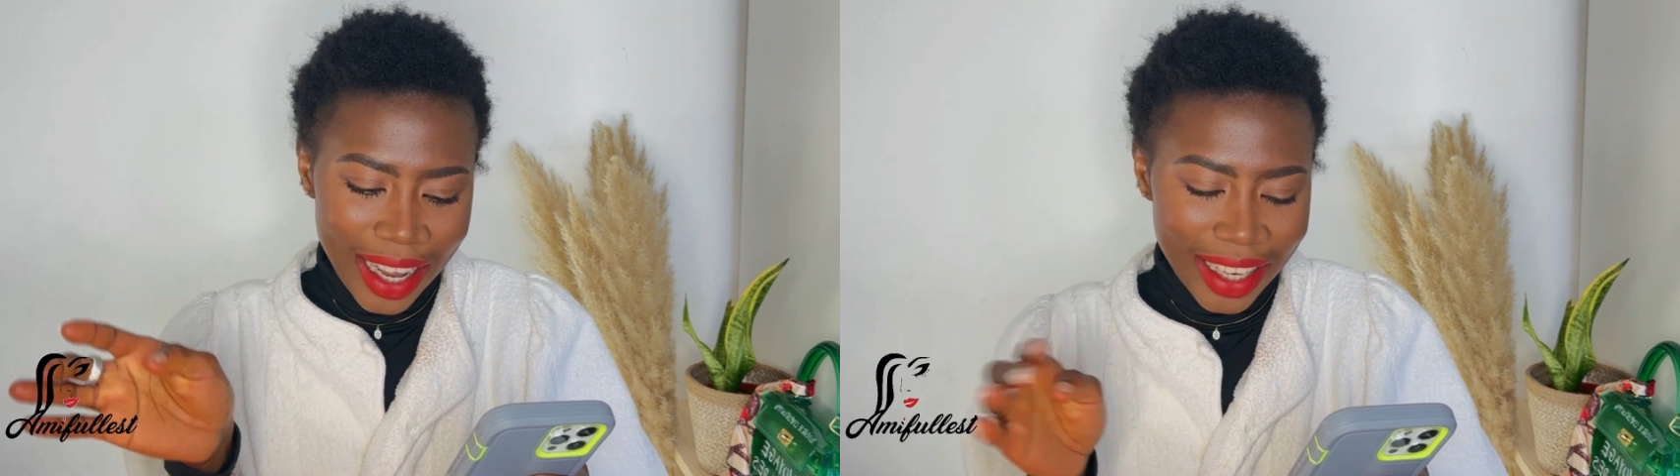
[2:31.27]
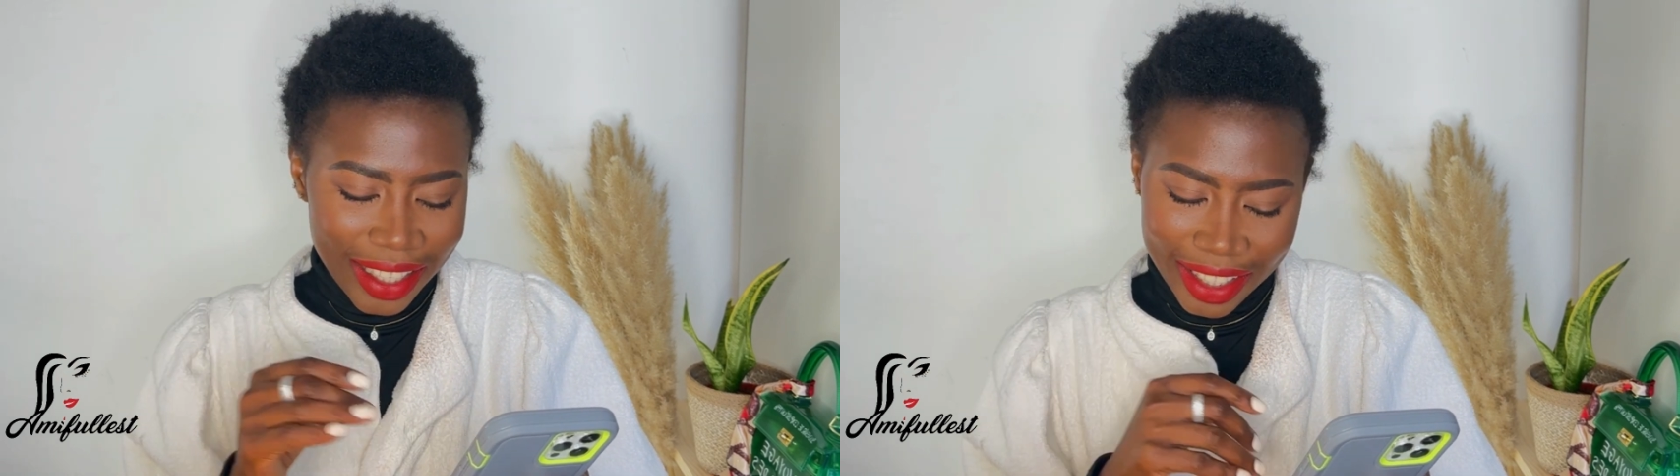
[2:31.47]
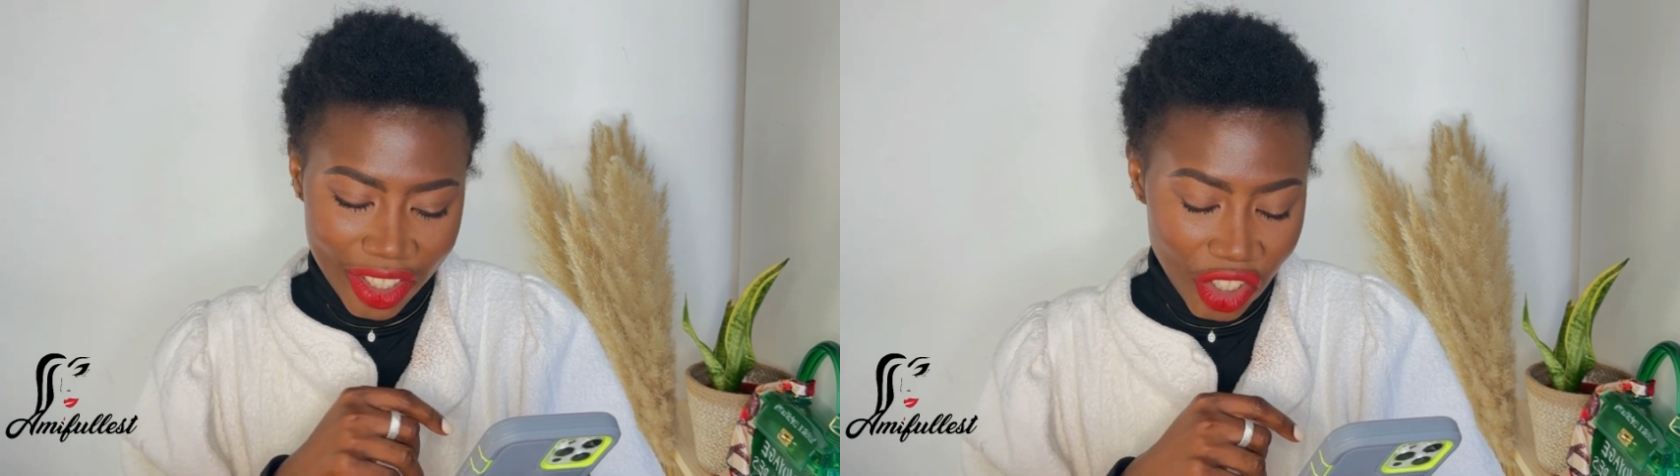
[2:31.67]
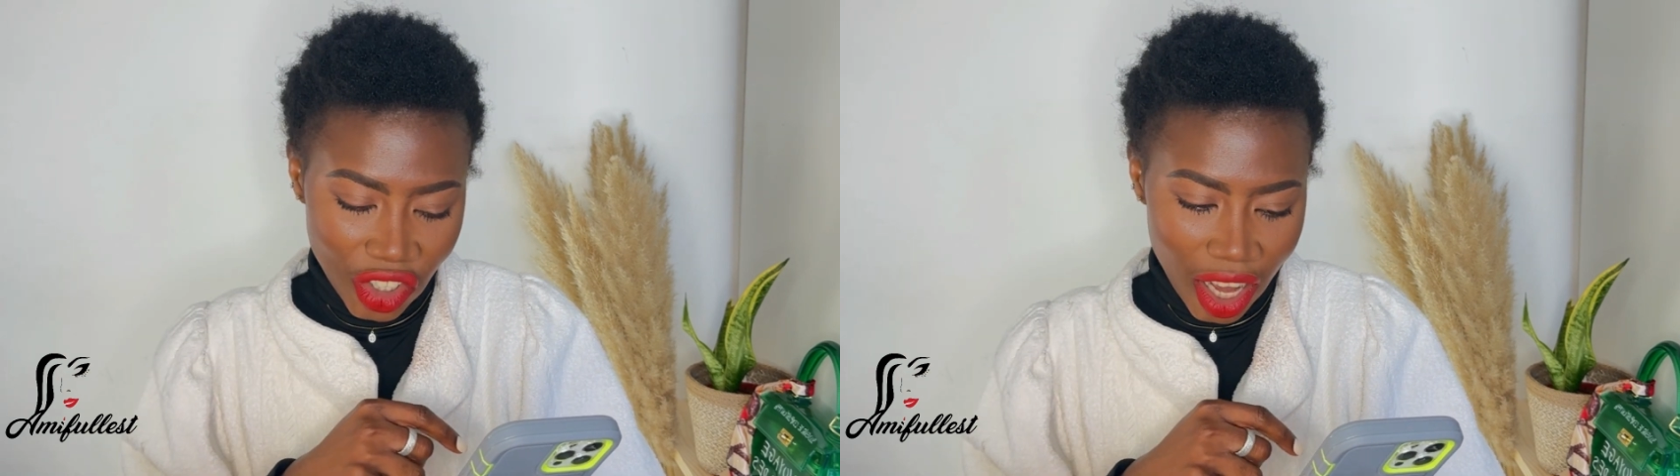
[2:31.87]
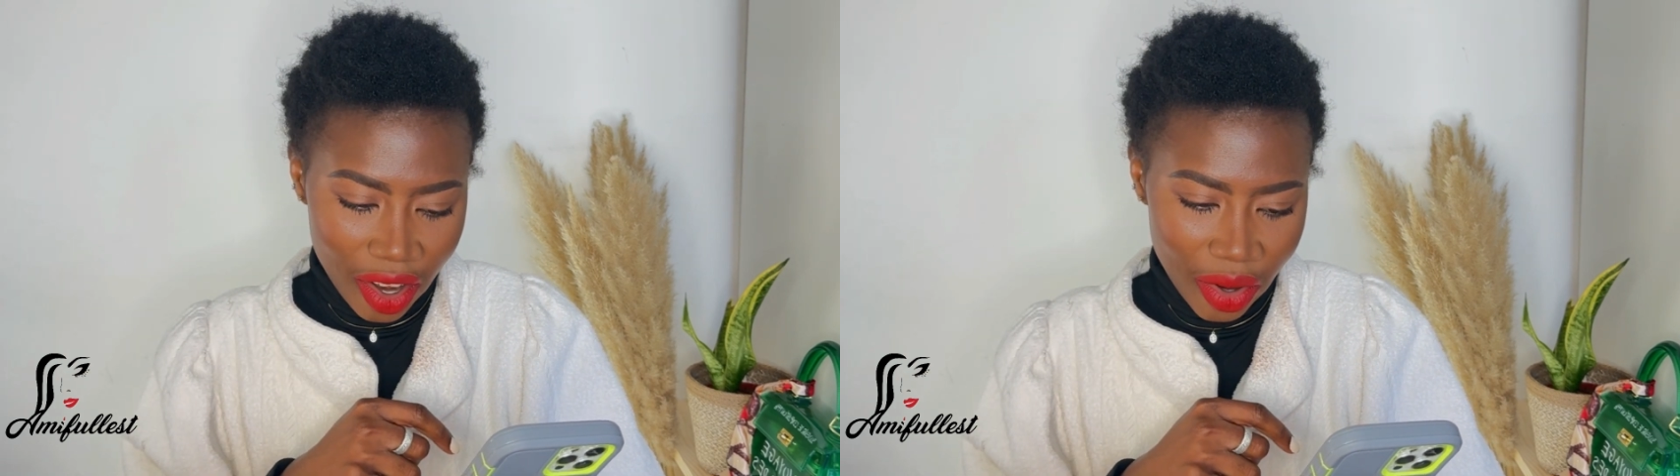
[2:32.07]
It's
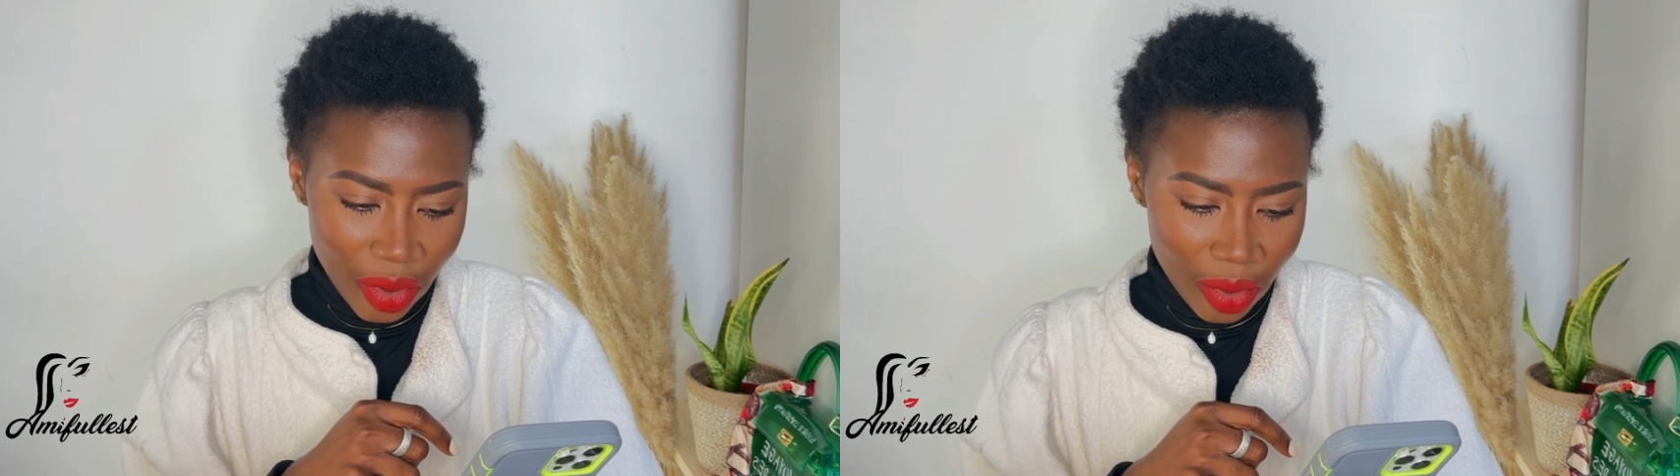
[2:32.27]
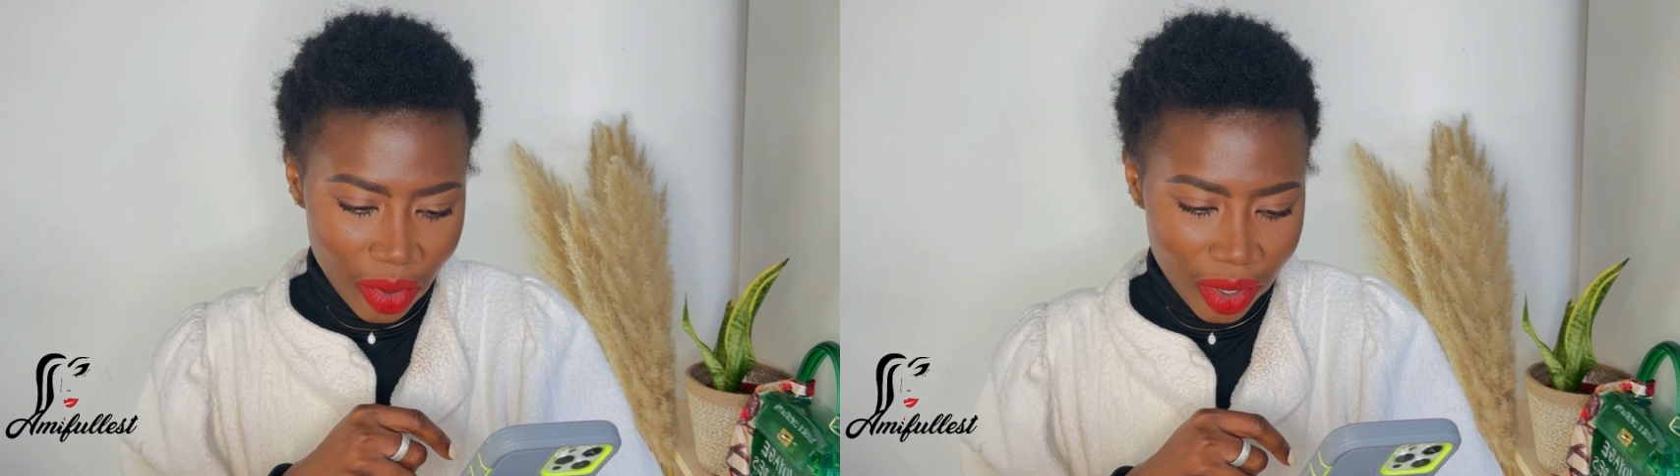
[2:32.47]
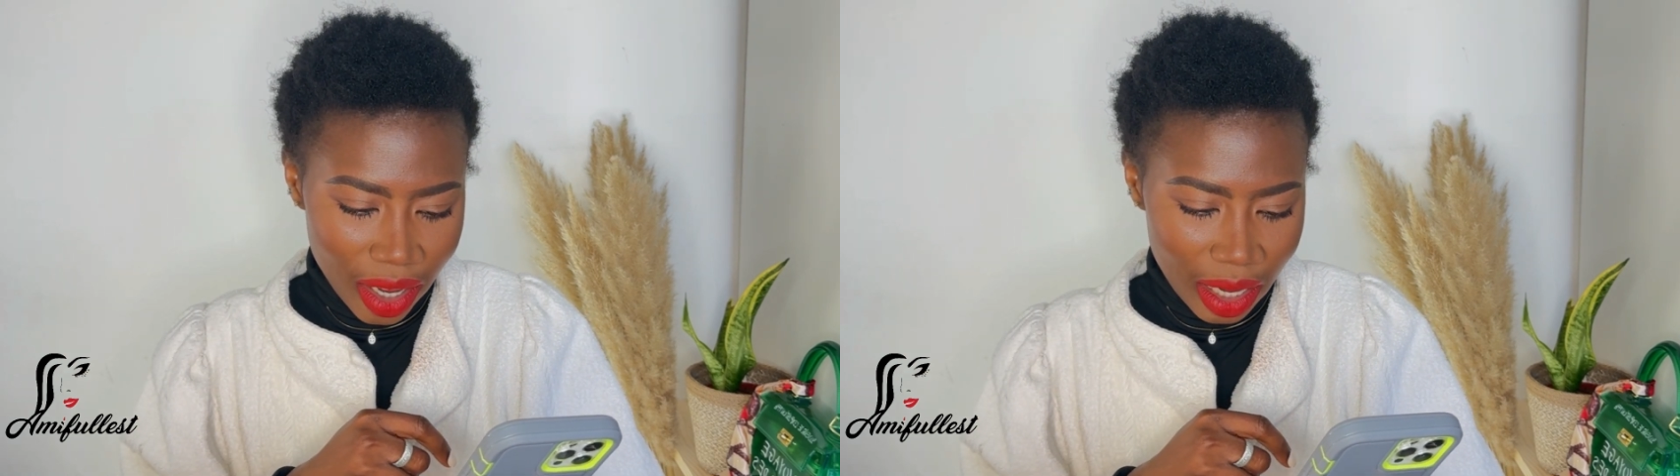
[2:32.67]
just, I don't know,